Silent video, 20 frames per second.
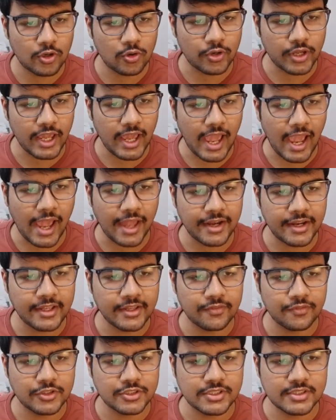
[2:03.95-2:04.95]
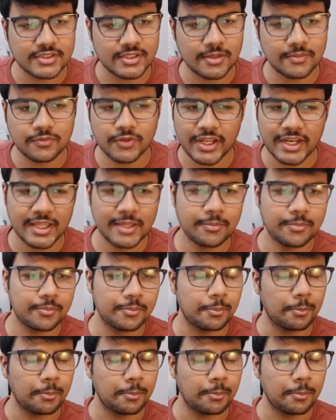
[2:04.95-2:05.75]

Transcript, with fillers: okay, array which is a very